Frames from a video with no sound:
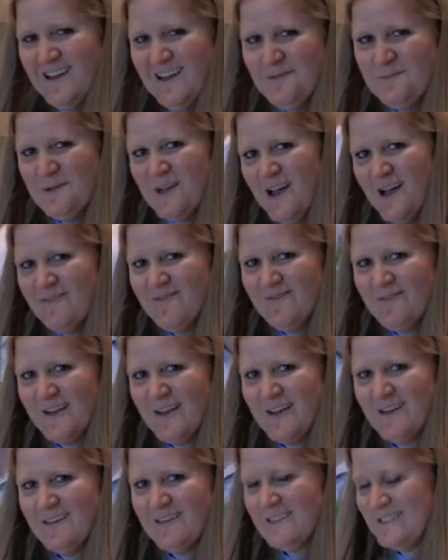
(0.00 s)
I'm not
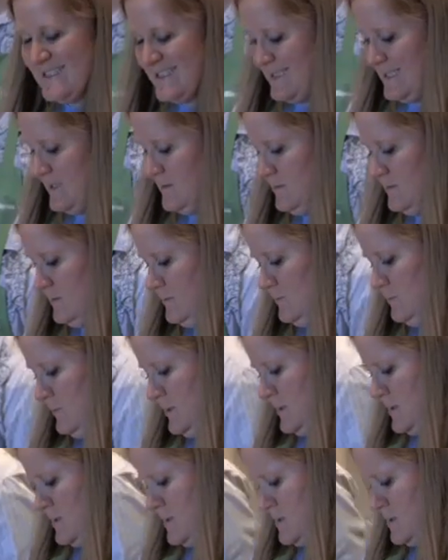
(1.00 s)
very skilled
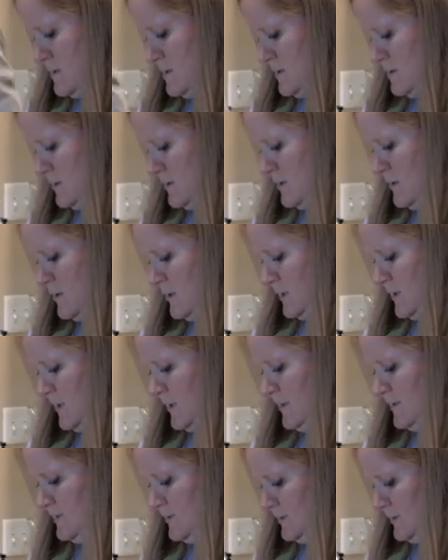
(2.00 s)
with
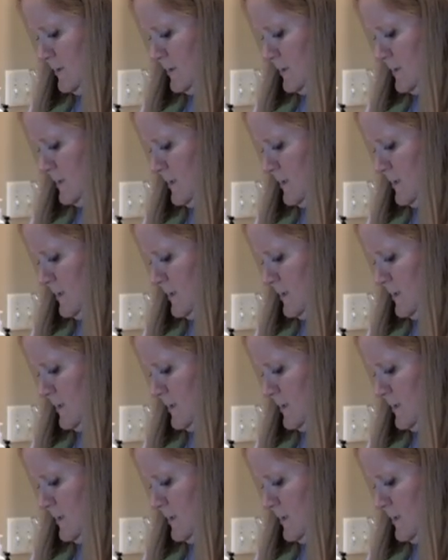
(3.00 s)
cooking, as you can